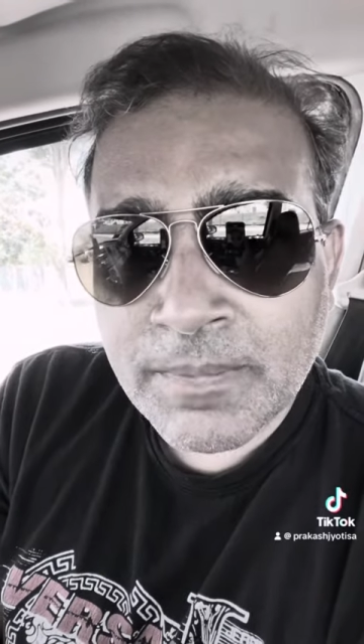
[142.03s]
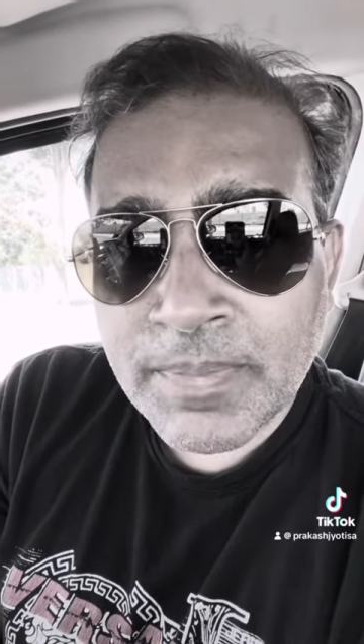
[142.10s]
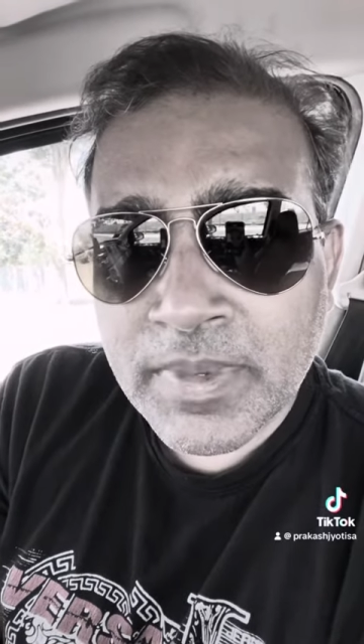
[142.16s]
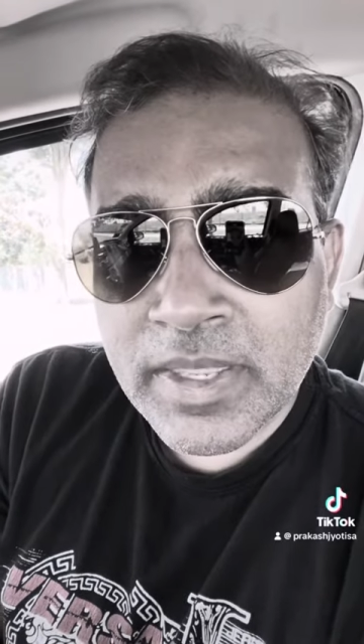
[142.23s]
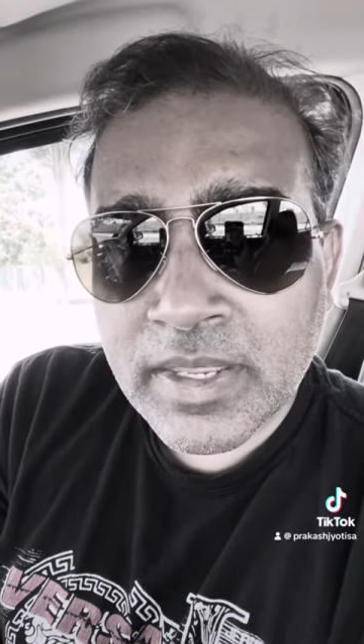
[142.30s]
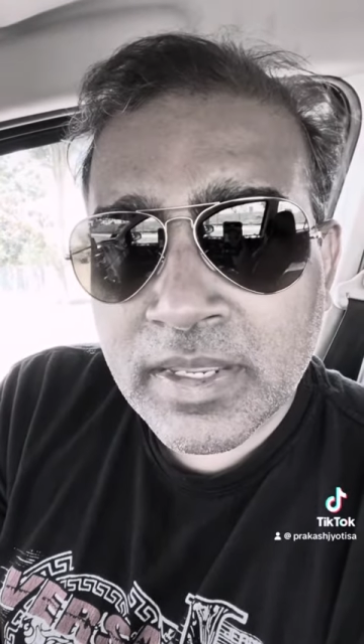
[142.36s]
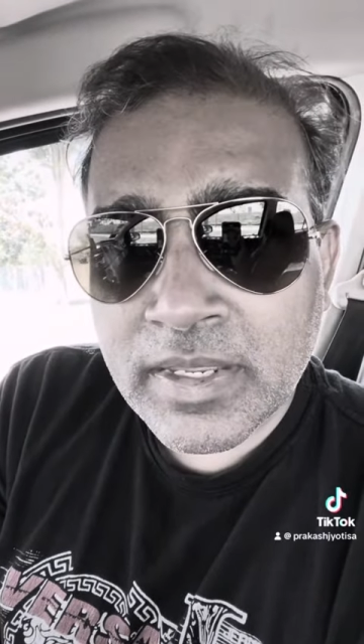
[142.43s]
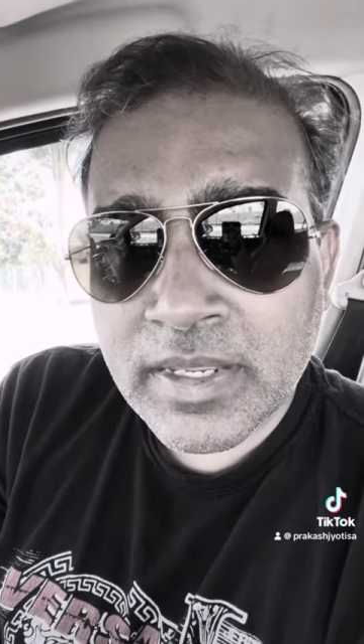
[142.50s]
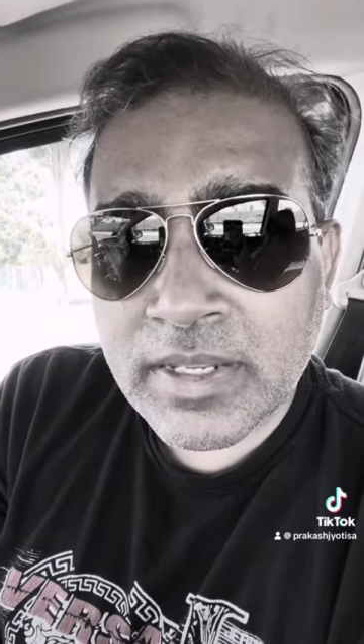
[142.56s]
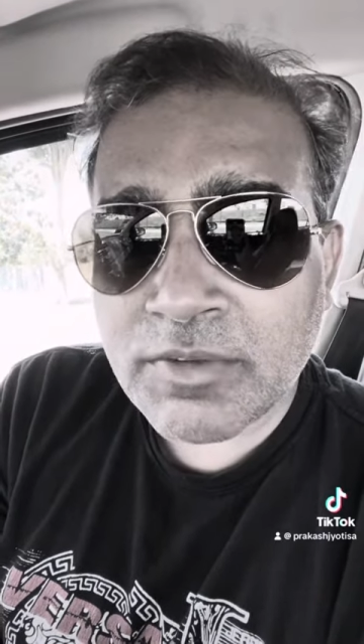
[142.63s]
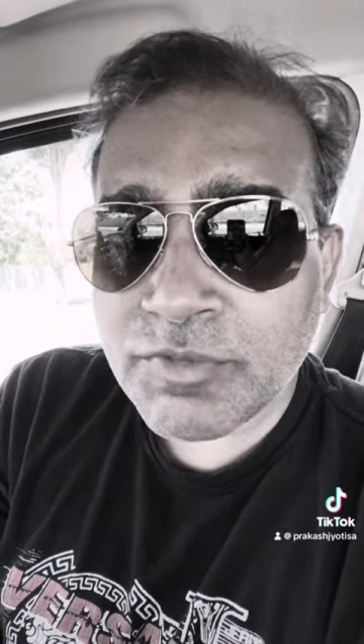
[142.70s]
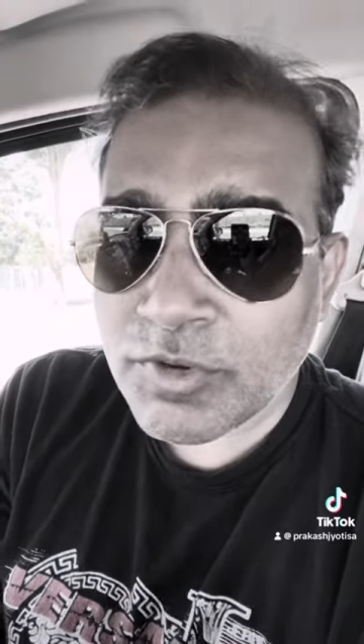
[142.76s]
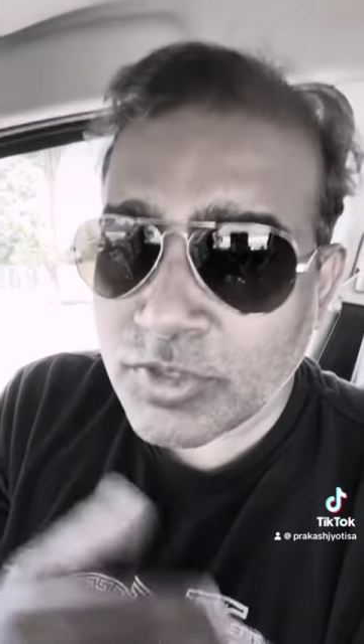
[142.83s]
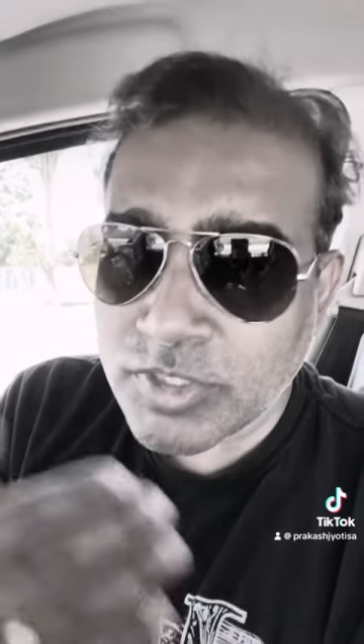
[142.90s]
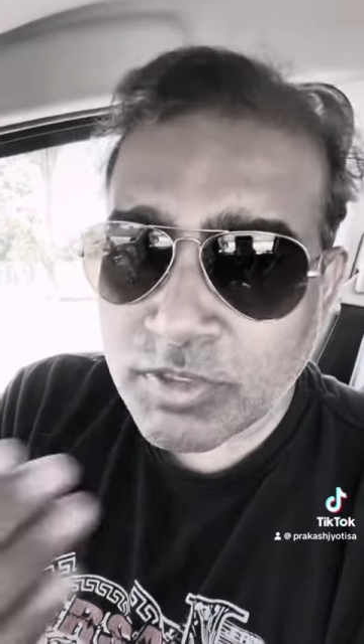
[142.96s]
And of
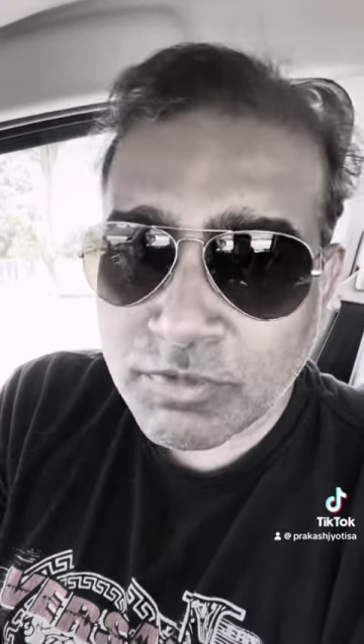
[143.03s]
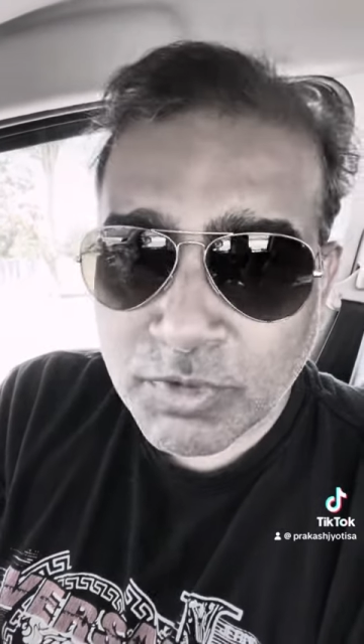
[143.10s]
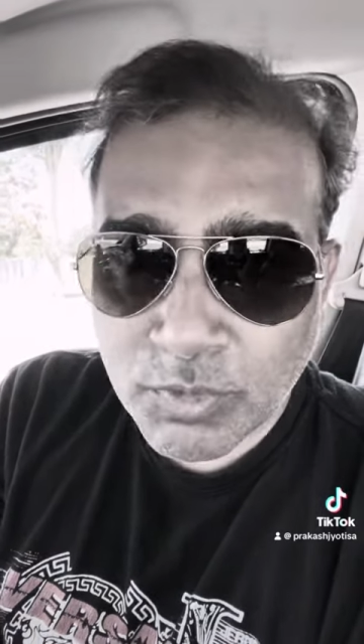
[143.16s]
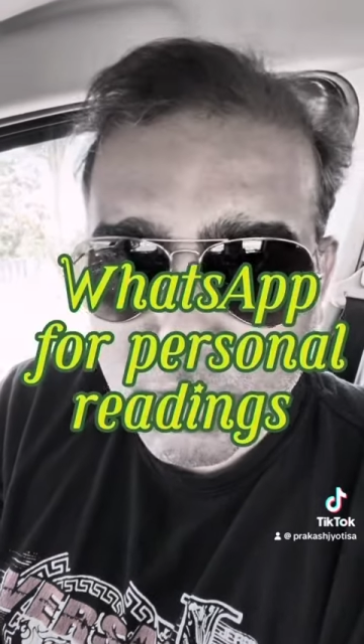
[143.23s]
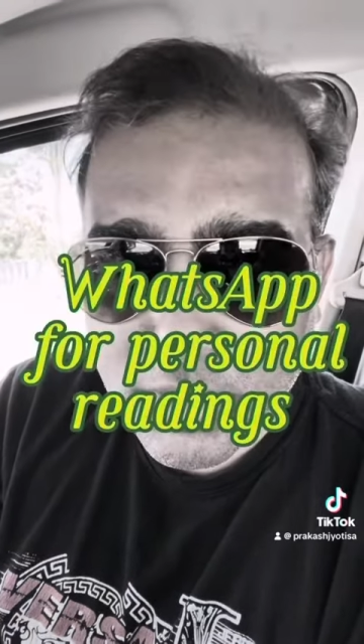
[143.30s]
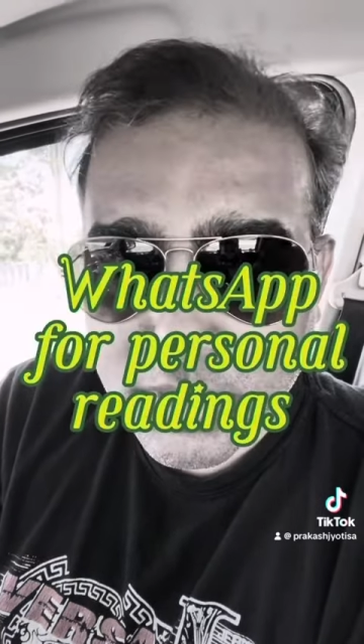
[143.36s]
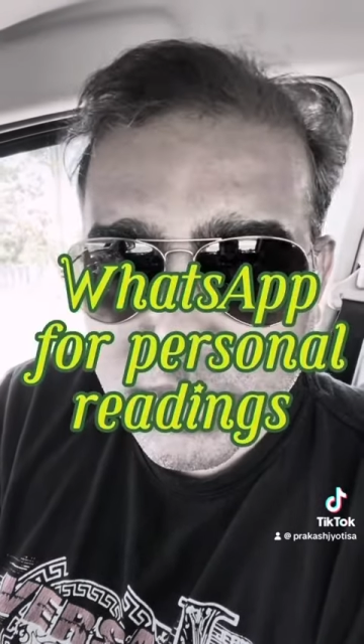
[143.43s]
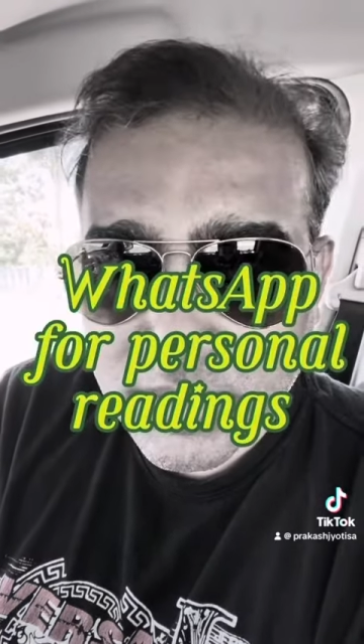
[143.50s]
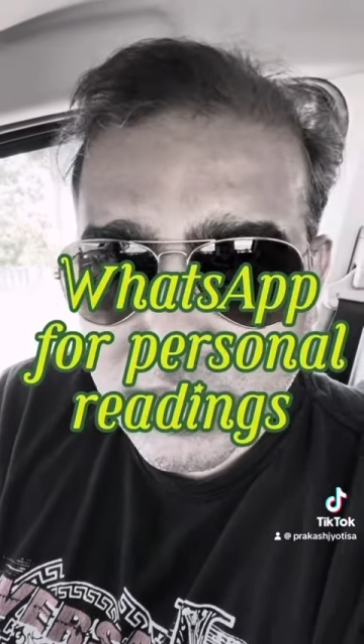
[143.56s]
course, if you want